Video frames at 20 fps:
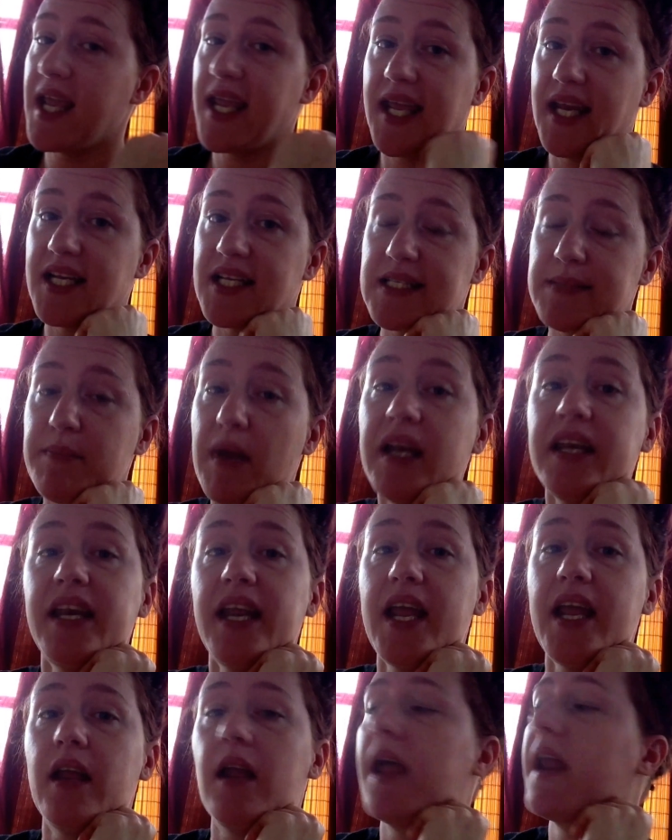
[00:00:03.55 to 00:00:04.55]
It is
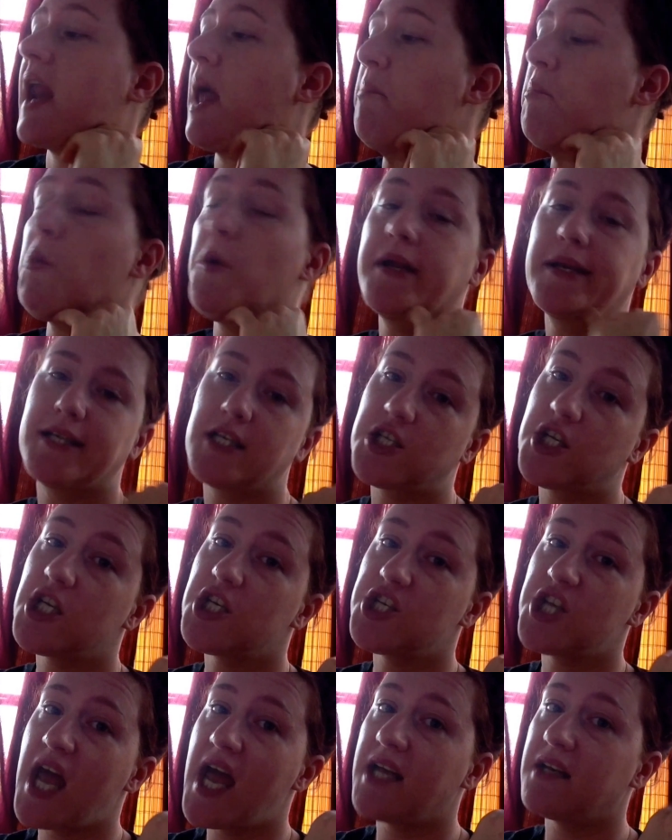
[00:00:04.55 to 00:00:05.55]
Monday and I'm going to chit
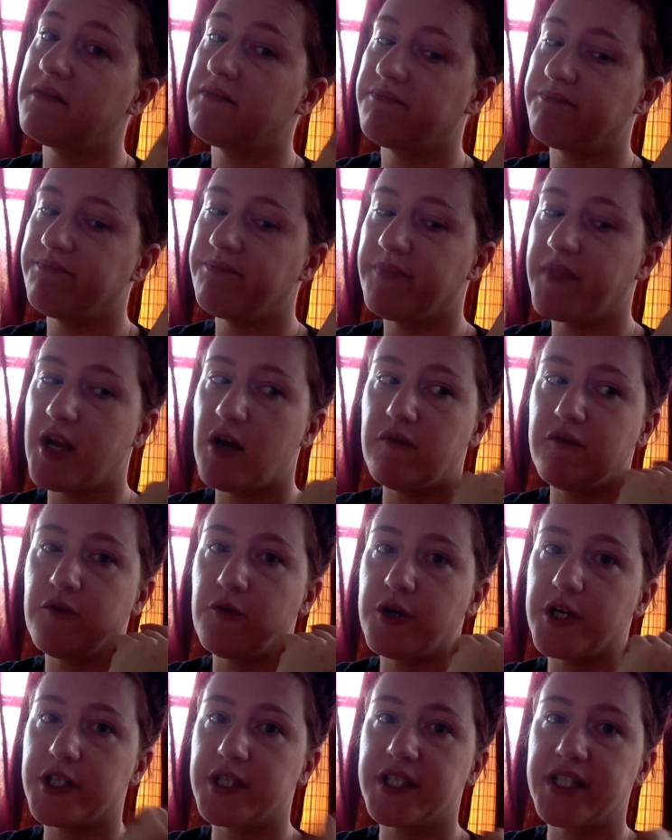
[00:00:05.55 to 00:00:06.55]
chat,
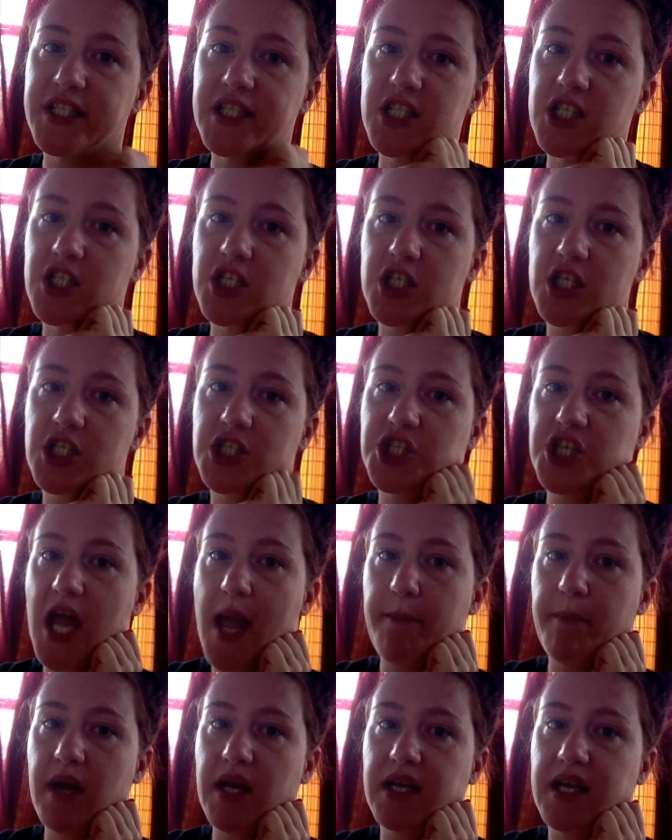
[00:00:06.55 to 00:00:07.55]
therefore it's Chit
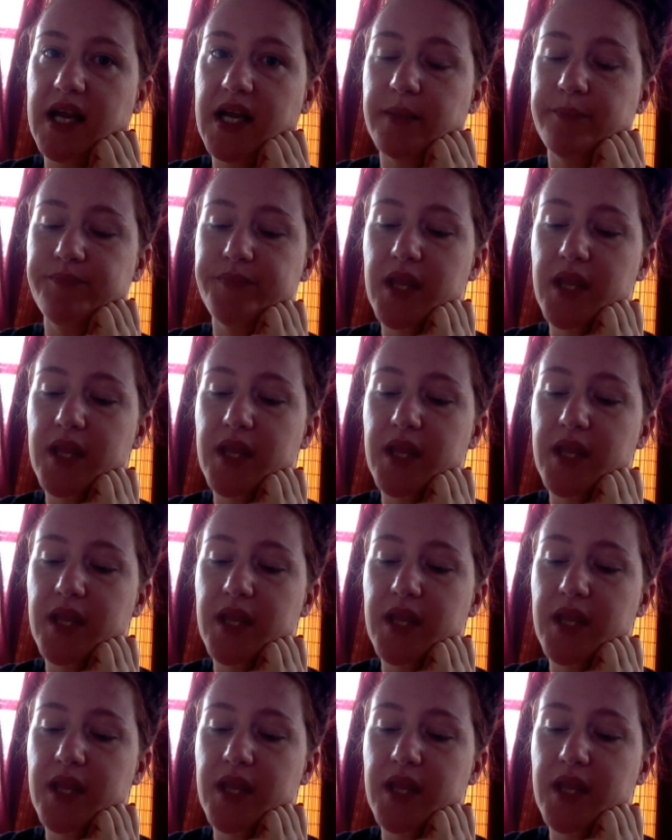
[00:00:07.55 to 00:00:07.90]
Chat Monday.